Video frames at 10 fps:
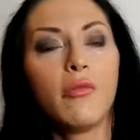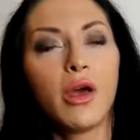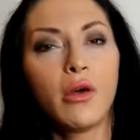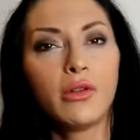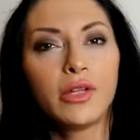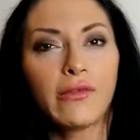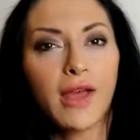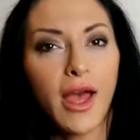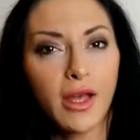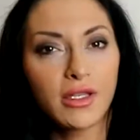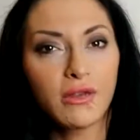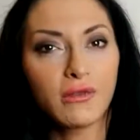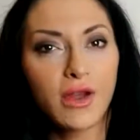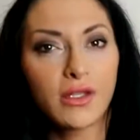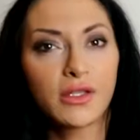But I will have
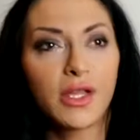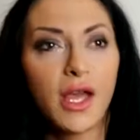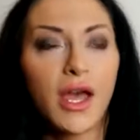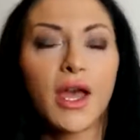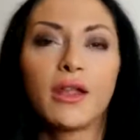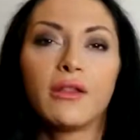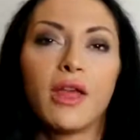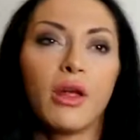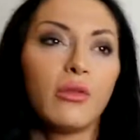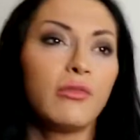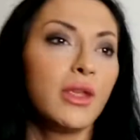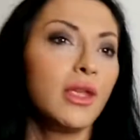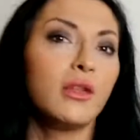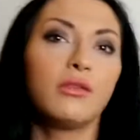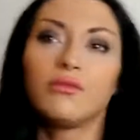active rest, and that will
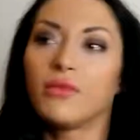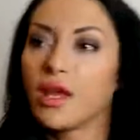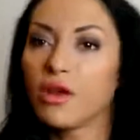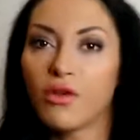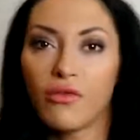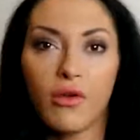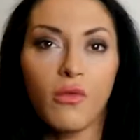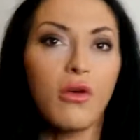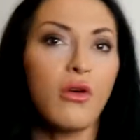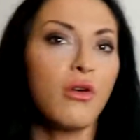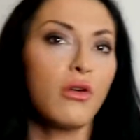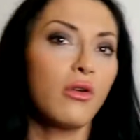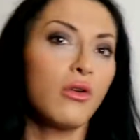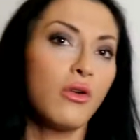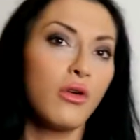mean I could go for a
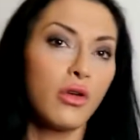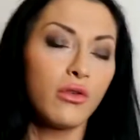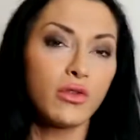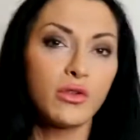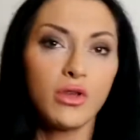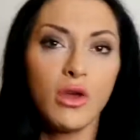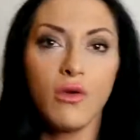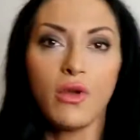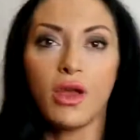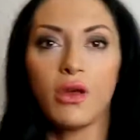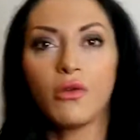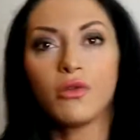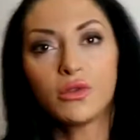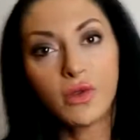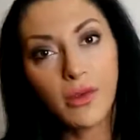walk, or go do yoga, or
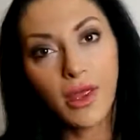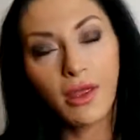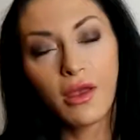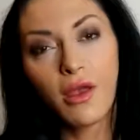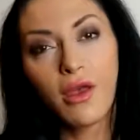go swimming.